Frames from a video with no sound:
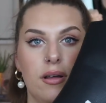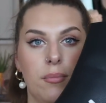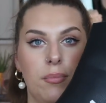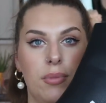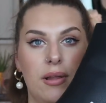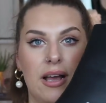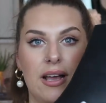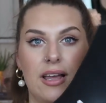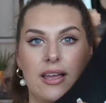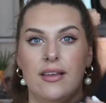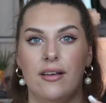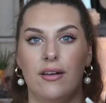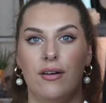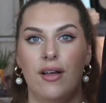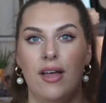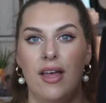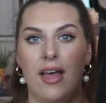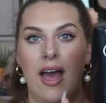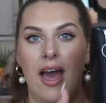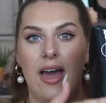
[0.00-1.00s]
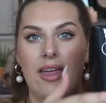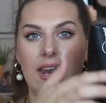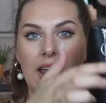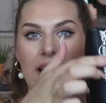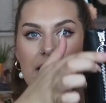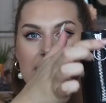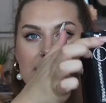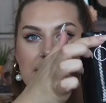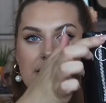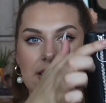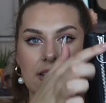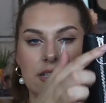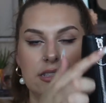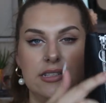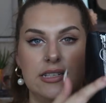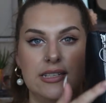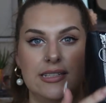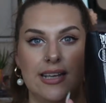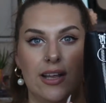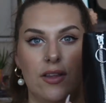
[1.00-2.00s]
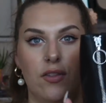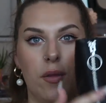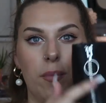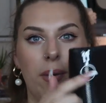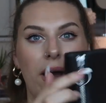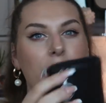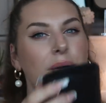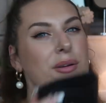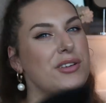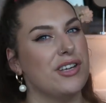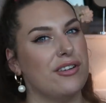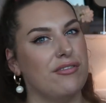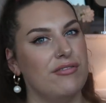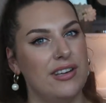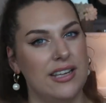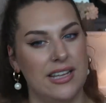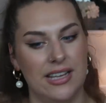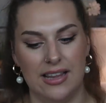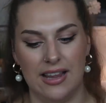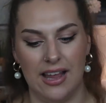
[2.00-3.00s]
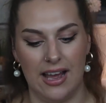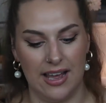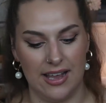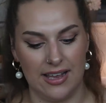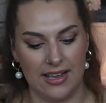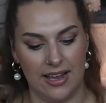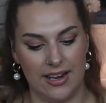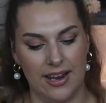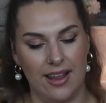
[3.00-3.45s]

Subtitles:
black heel, and it has this detail on the back, which I really like.